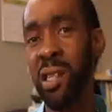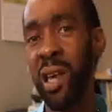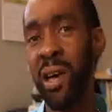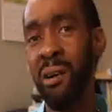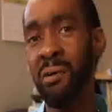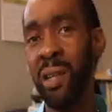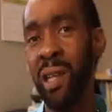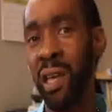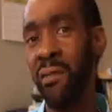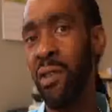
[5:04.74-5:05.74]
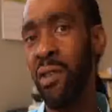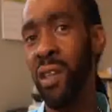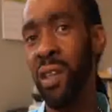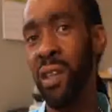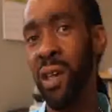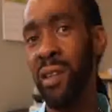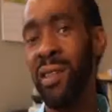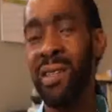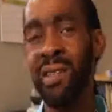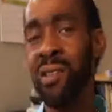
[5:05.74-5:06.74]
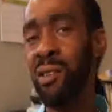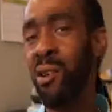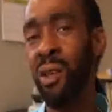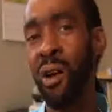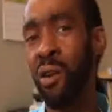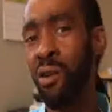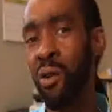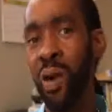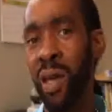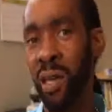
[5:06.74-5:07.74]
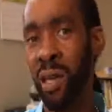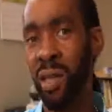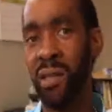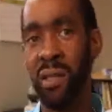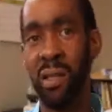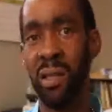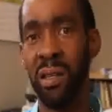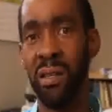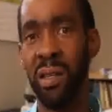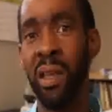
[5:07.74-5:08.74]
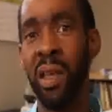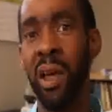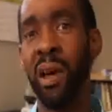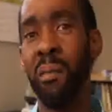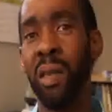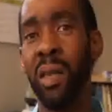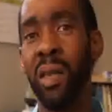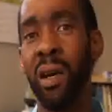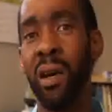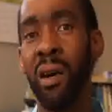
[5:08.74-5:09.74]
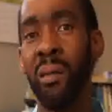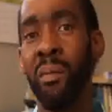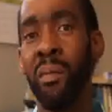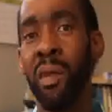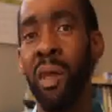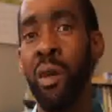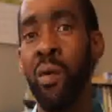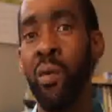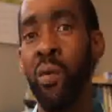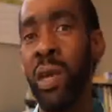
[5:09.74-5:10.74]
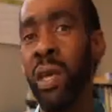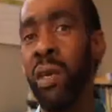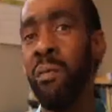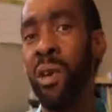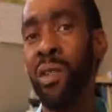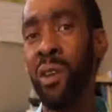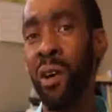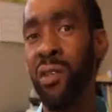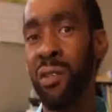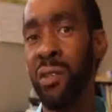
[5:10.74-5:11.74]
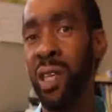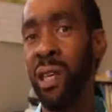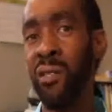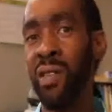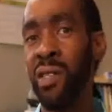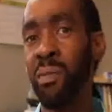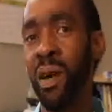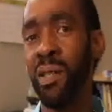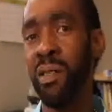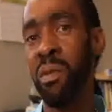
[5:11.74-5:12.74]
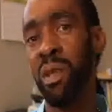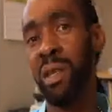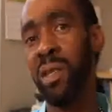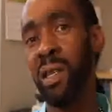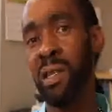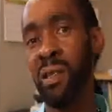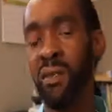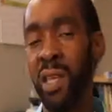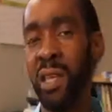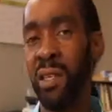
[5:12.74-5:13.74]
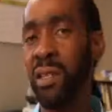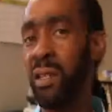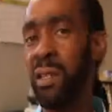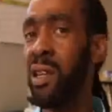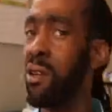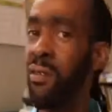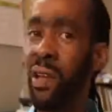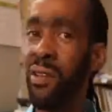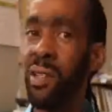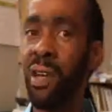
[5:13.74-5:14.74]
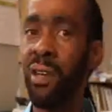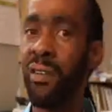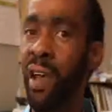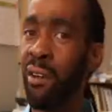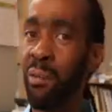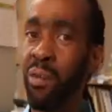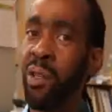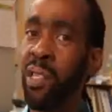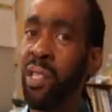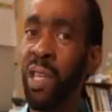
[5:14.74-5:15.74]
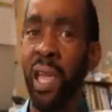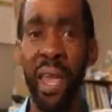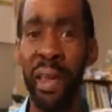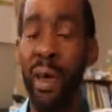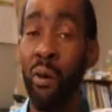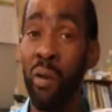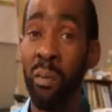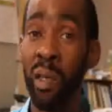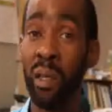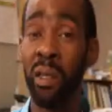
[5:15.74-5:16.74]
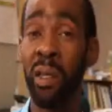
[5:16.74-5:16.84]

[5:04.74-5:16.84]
out and everything, that this is no longer a white gay disease. I mean, we must also take the responsibilities of taking care of ourselves, our community, and our women.